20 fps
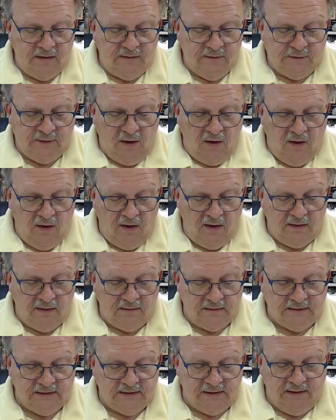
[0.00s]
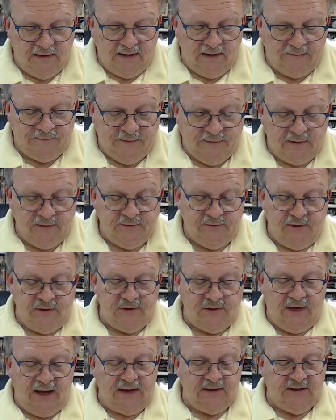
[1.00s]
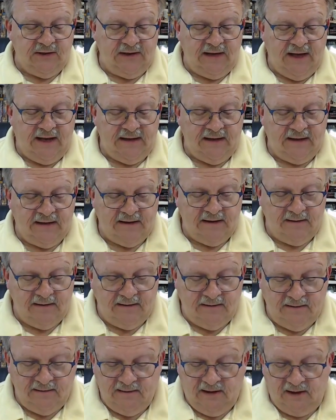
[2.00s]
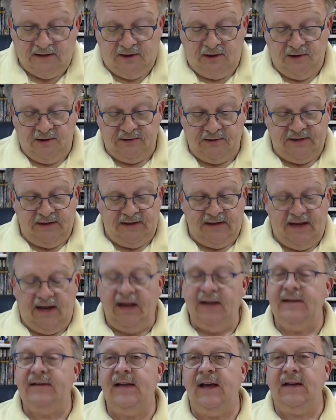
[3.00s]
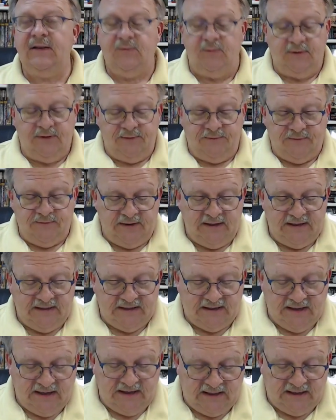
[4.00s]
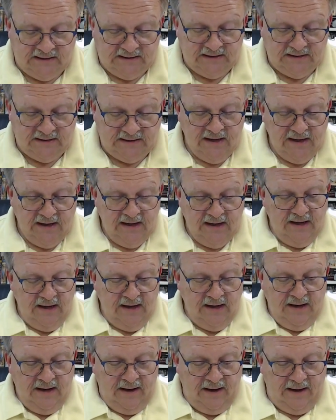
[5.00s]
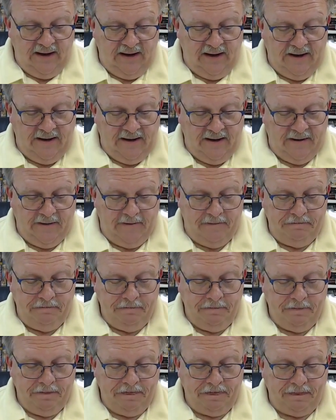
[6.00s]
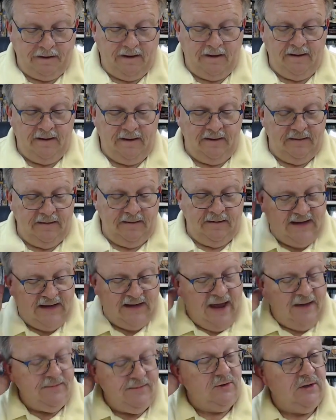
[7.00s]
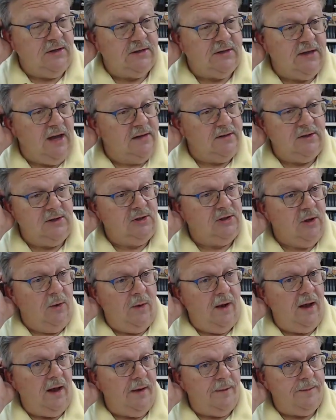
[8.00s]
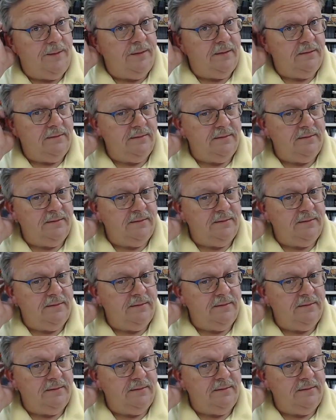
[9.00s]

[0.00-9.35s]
Saul's first rejection kind of occurs in context with the Philistines. Samuel just doesn't show up